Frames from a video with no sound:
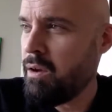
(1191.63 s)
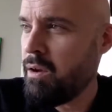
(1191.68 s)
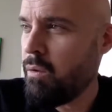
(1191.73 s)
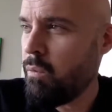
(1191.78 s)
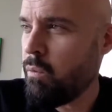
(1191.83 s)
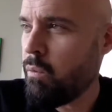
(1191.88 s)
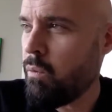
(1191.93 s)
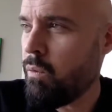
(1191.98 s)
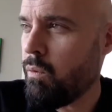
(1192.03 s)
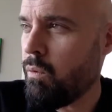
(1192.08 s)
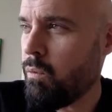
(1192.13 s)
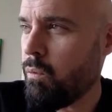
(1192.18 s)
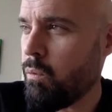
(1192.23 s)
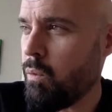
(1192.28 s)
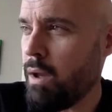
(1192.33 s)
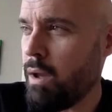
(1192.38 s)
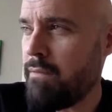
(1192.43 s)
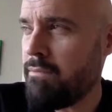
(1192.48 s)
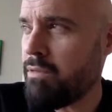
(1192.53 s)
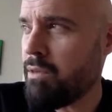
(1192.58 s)

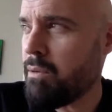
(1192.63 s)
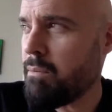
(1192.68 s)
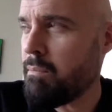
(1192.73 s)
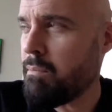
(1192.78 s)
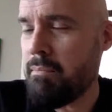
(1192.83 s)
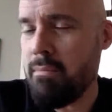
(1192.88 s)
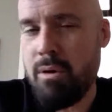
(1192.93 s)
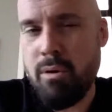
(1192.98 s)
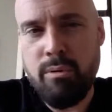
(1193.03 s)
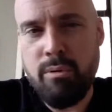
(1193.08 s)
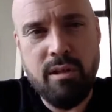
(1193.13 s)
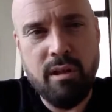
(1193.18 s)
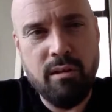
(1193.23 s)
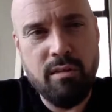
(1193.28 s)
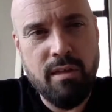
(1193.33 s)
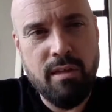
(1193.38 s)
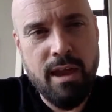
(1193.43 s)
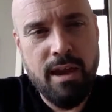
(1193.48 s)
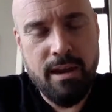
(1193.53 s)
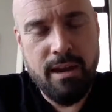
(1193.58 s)
One of the most
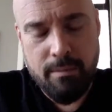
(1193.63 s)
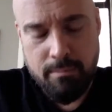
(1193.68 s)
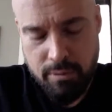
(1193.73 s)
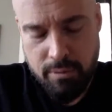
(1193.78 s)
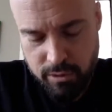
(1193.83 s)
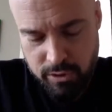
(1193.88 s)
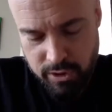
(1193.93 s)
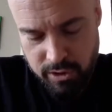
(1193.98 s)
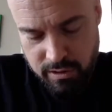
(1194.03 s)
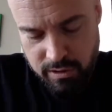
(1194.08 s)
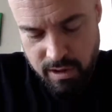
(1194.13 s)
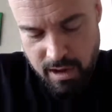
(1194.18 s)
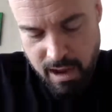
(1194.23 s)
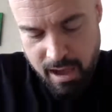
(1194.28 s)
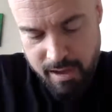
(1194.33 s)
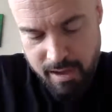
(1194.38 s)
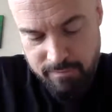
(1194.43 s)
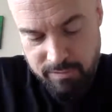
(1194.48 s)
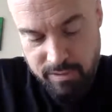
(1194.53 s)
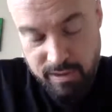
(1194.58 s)
exciting approaches that
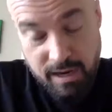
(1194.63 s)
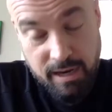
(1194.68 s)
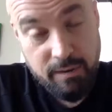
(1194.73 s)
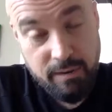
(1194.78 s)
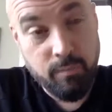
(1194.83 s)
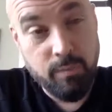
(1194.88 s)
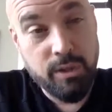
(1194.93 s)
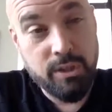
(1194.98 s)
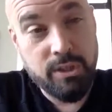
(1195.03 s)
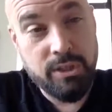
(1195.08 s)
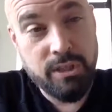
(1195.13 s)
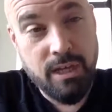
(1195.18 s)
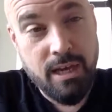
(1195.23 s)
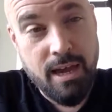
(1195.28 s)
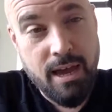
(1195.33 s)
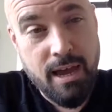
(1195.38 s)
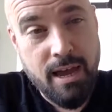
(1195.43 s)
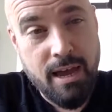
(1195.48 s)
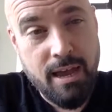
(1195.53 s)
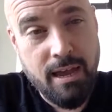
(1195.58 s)
I've seen, which
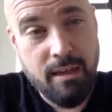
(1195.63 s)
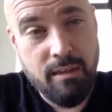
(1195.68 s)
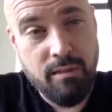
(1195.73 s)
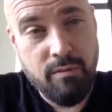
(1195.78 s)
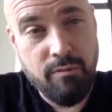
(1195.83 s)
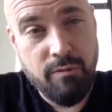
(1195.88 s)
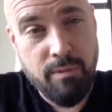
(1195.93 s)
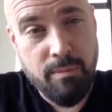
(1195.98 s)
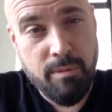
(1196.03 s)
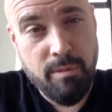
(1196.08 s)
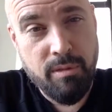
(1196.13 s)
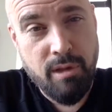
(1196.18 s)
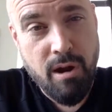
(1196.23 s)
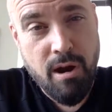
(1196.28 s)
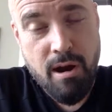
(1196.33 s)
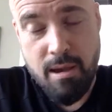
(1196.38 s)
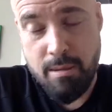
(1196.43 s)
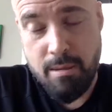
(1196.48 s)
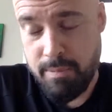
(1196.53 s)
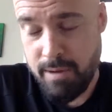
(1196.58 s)
is from a
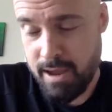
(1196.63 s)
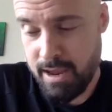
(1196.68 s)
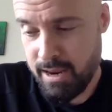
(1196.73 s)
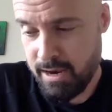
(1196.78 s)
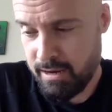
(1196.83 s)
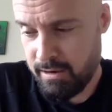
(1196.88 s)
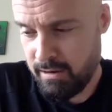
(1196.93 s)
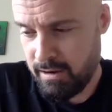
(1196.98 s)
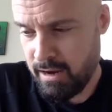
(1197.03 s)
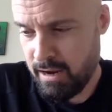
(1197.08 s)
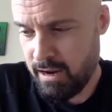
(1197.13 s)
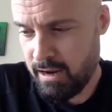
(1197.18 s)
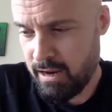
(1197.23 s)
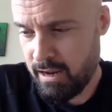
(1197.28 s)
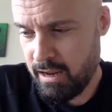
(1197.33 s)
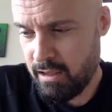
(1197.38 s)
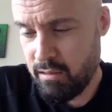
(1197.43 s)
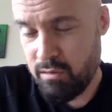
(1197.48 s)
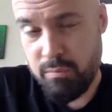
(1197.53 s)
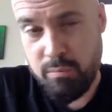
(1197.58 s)
startup, and it
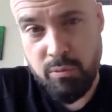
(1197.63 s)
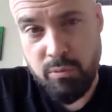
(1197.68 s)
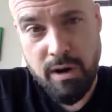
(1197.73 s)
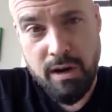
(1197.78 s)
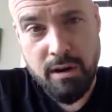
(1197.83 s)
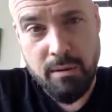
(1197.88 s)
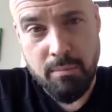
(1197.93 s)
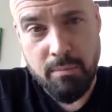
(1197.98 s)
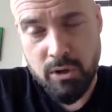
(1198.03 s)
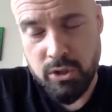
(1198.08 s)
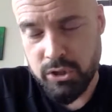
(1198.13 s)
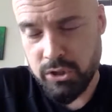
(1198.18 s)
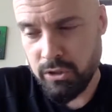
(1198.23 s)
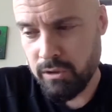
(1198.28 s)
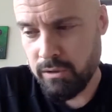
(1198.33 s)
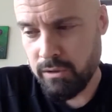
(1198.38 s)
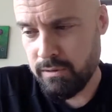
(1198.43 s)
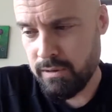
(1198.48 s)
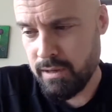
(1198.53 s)
is pre-commercial,